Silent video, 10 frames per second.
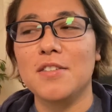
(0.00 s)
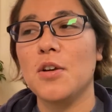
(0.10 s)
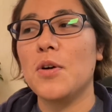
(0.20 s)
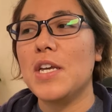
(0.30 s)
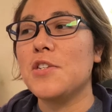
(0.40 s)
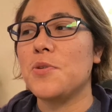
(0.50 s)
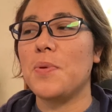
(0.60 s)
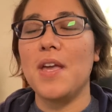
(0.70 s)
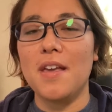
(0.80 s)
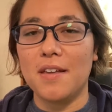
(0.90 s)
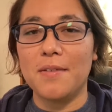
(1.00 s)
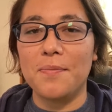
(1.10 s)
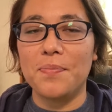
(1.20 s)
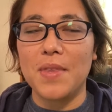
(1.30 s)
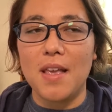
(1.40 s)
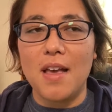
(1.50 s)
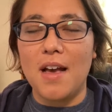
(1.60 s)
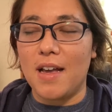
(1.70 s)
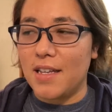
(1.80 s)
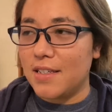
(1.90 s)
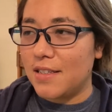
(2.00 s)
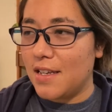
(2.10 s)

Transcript: So in Japan, I guess